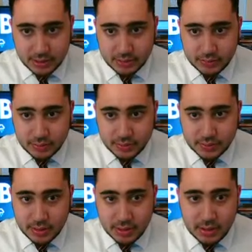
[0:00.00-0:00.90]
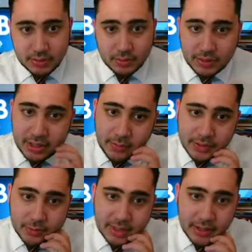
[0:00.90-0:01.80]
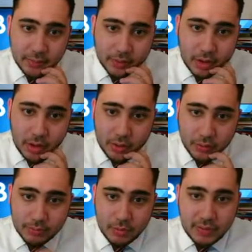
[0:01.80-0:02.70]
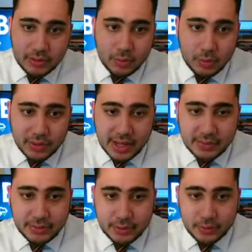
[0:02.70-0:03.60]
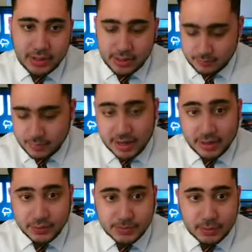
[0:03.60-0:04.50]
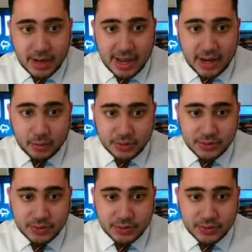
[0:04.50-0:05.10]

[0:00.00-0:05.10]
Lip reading: dangerous tornado was located over Arnold, moving north at 30 miles per hour.